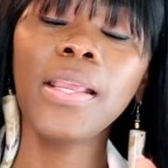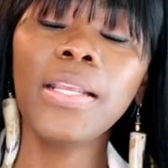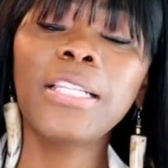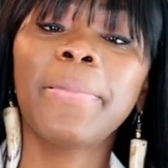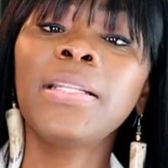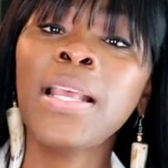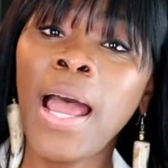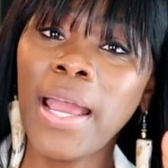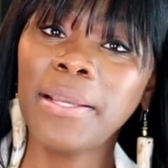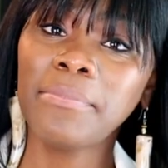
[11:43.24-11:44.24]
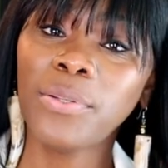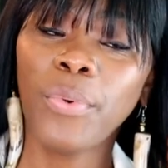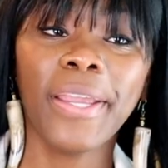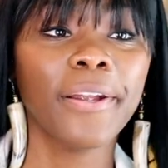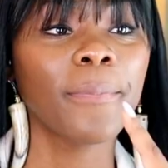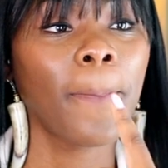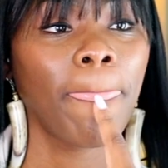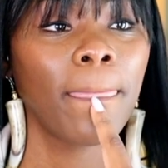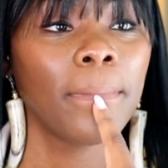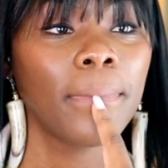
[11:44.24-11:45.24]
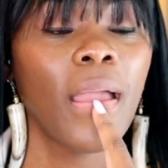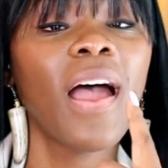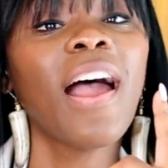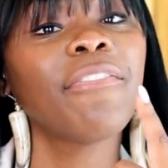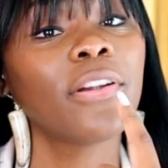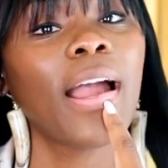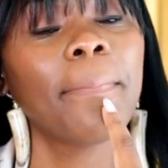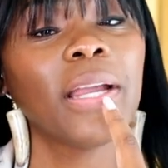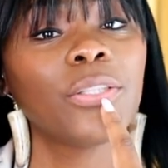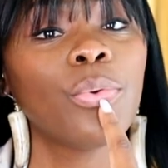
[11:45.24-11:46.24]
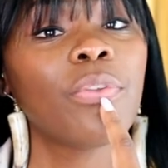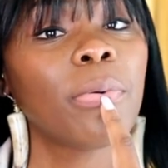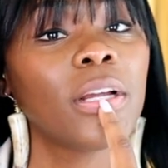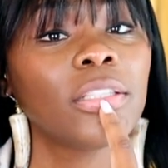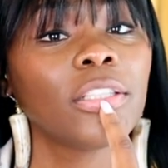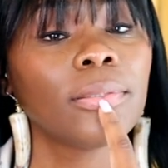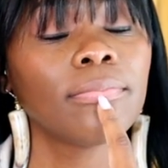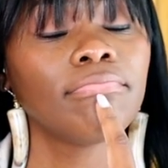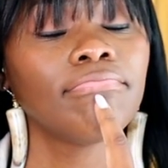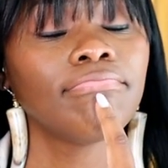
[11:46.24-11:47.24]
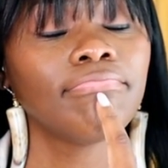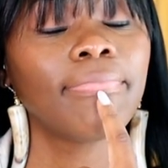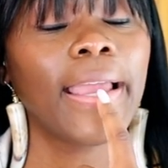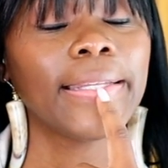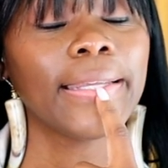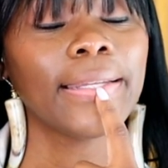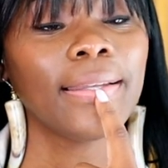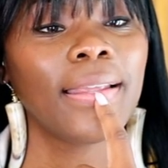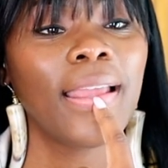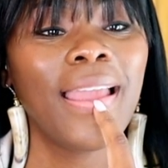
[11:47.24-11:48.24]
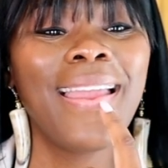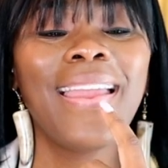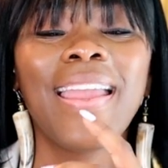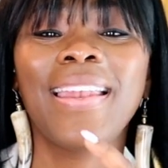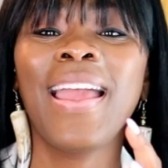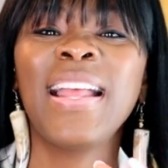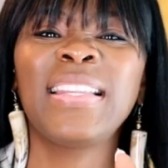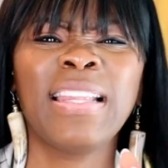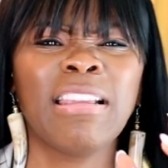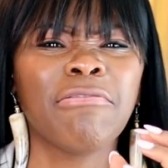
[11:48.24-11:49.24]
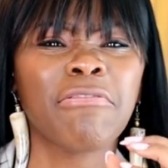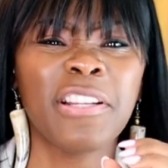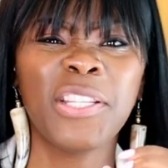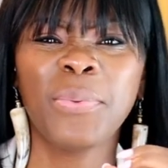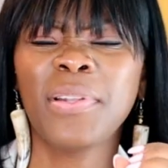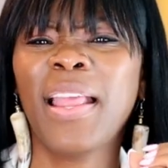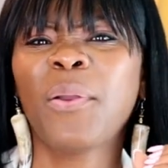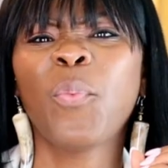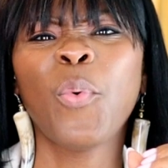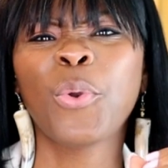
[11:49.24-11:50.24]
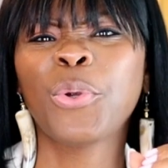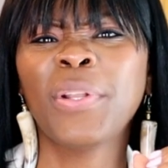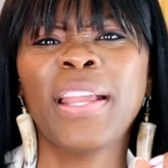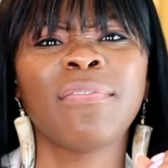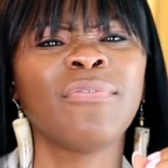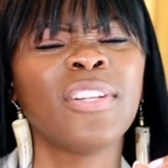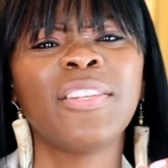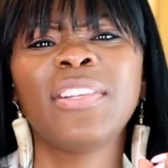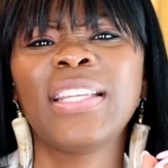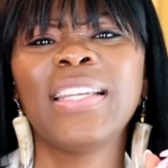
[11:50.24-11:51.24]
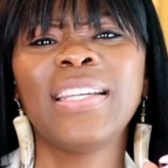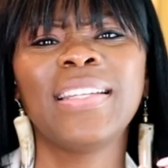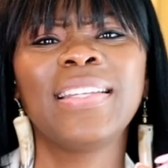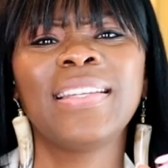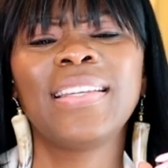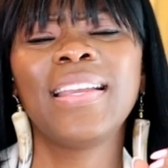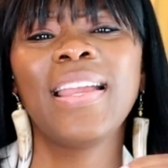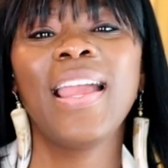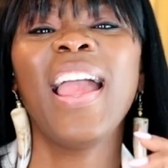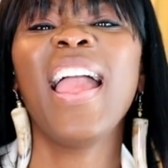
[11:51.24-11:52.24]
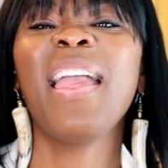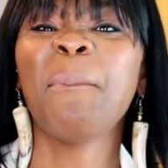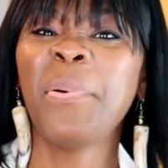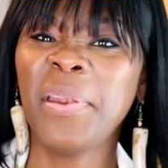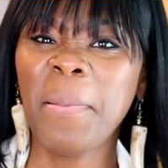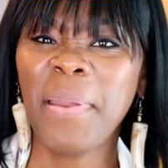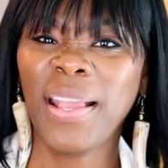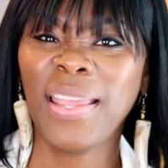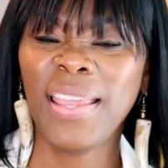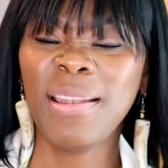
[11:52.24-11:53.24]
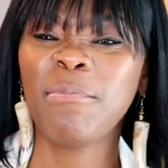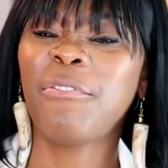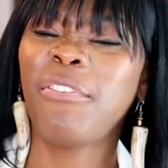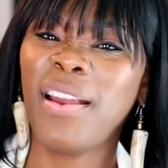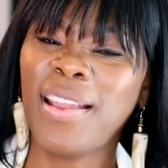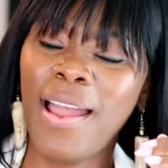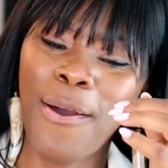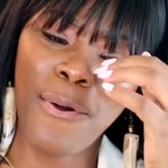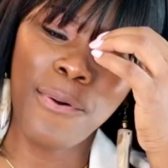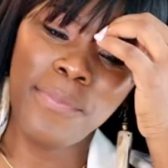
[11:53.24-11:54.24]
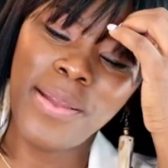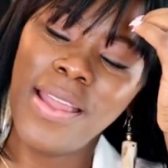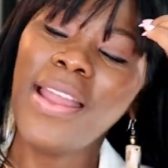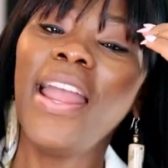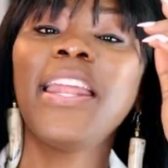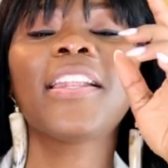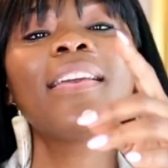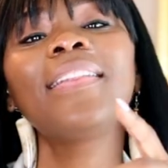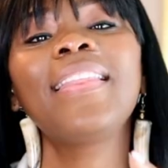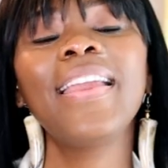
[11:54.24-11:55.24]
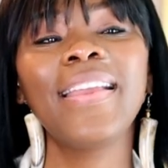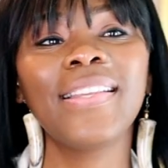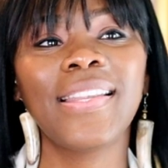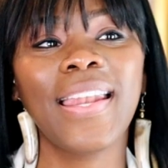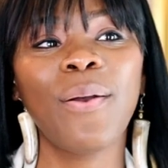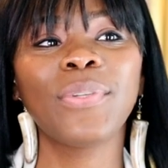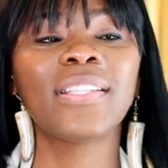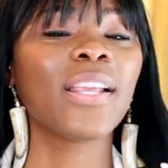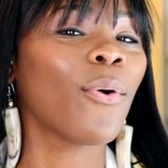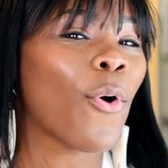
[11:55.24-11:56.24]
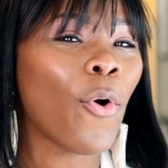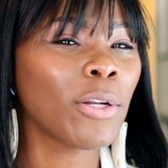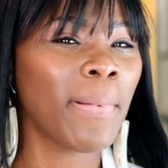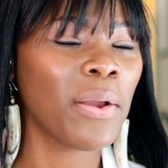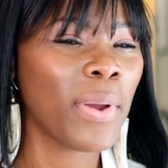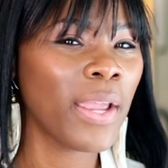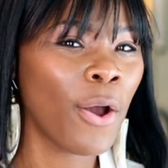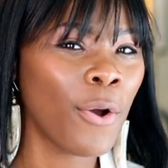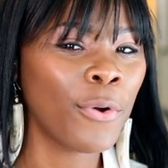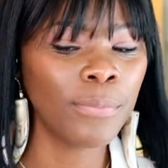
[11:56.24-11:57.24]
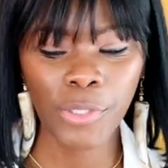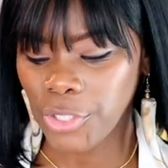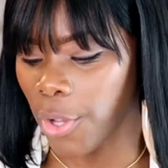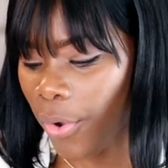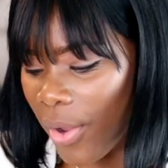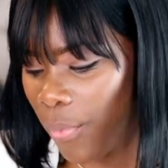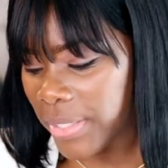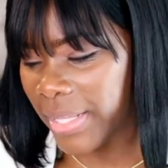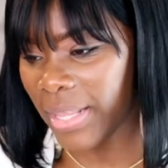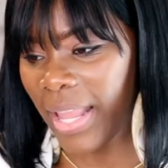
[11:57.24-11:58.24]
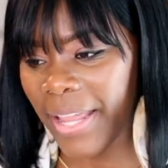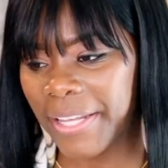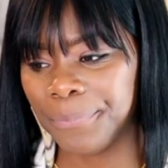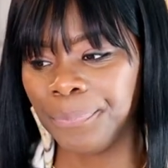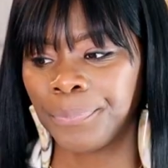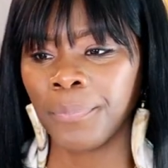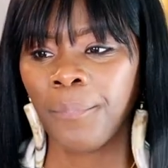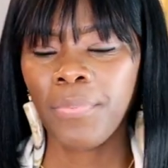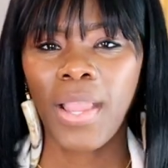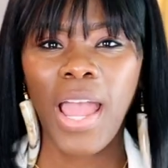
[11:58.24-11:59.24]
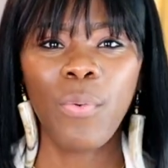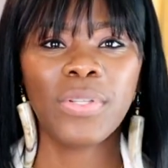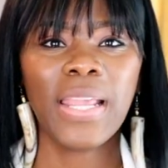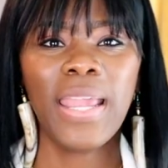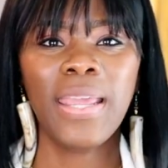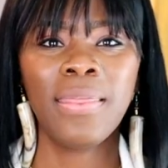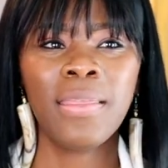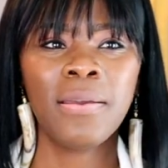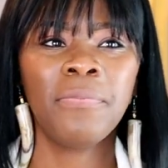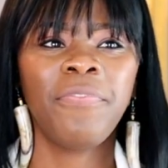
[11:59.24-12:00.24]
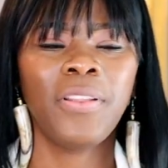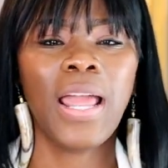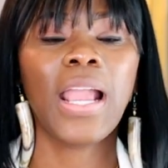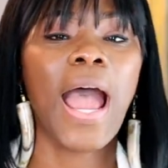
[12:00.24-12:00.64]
It's been times where I forgot my toothbrush. I did. And I had to like rinse with like water, like really, really good and put them back in before I got home. And the good thing is that I was still on my way home, so it wasn't like I was in them for like